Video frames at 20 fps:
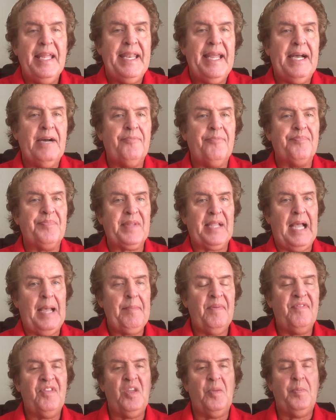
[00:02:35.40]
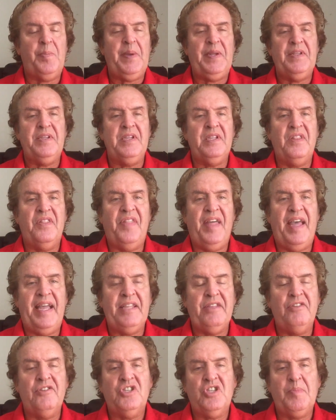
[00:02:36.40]
Now, I'm of the opinion that
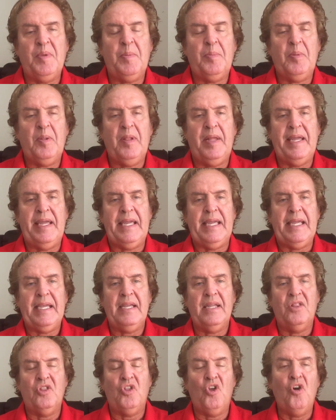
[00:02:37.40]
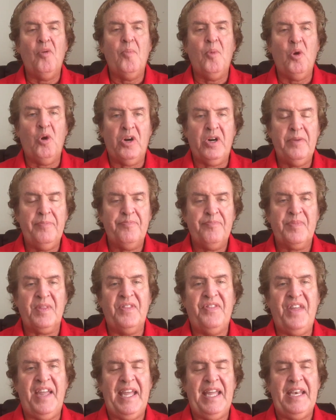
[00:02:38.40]
you should be playing no more
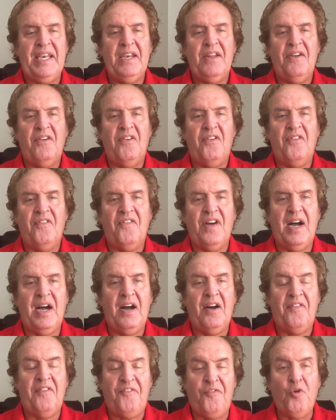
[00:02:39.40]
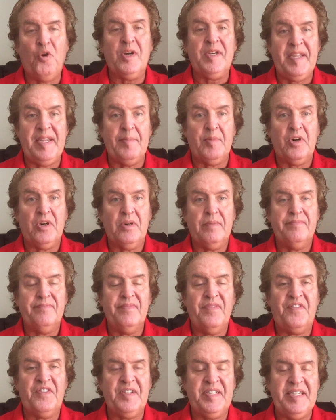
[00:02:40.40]
than a 4-teamer
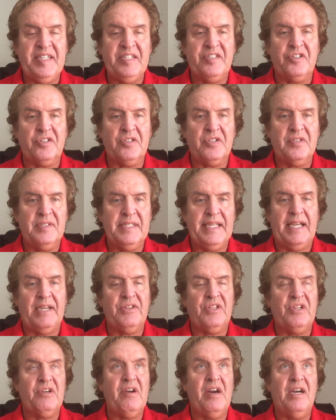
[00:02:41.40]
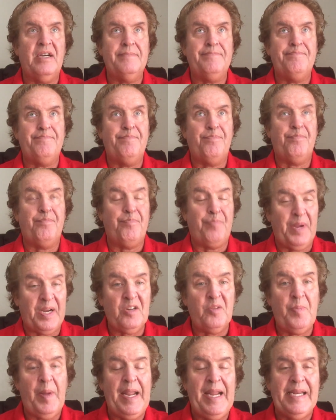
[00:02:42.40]
for teasers. Now, there are
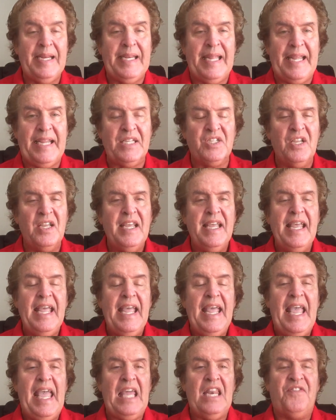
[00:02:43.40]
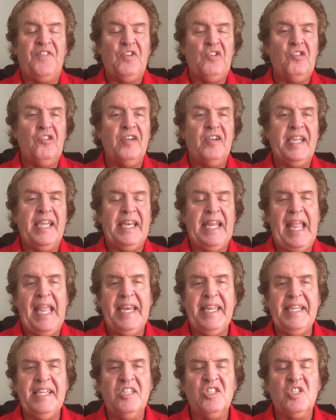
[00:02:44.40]
bigger paydays, and if you look at
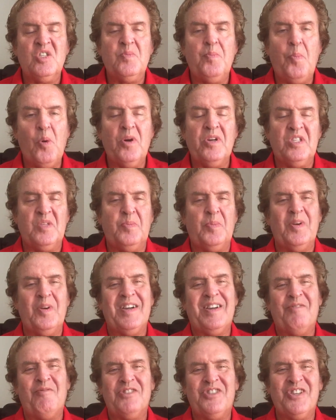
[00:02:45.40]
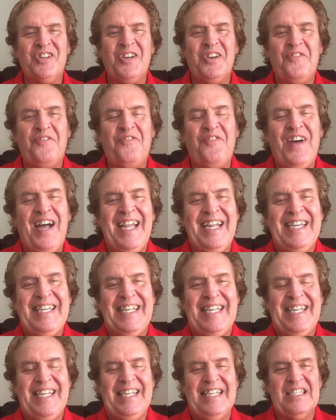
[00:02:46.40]
any sports book, what you're going to find
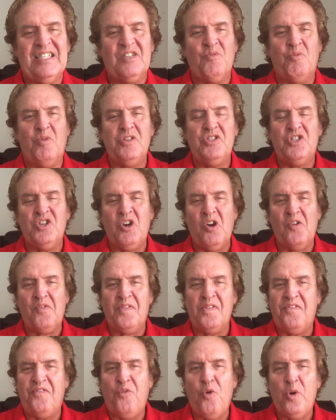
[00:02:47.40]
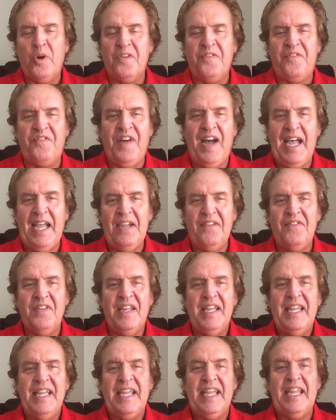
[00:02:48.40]
is once you go from 4 to 5,
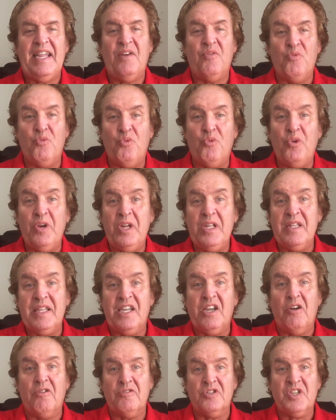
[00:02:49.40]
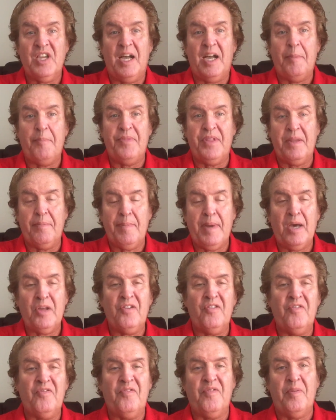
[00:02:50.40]
it really goes up the
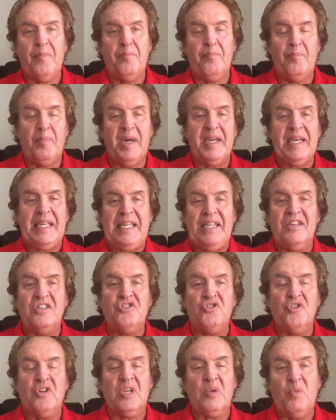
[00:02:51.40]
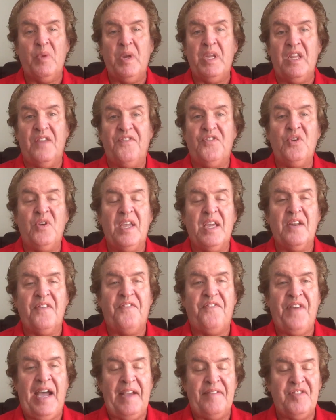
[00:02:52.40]
amount of money that you can win if you hit a
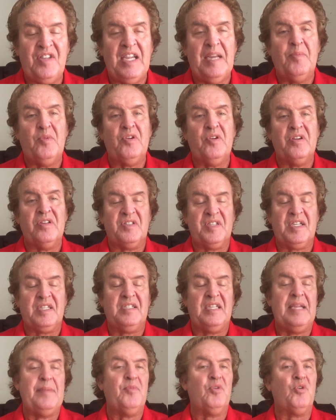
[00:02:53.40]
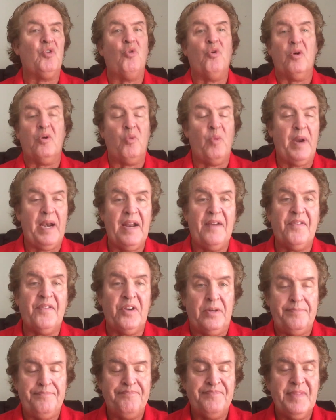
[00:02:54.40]
5-teamer, a 6-teamer, or
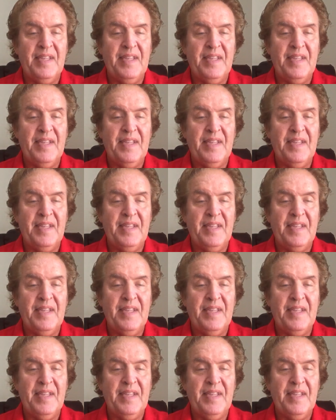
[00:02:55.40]
whatever.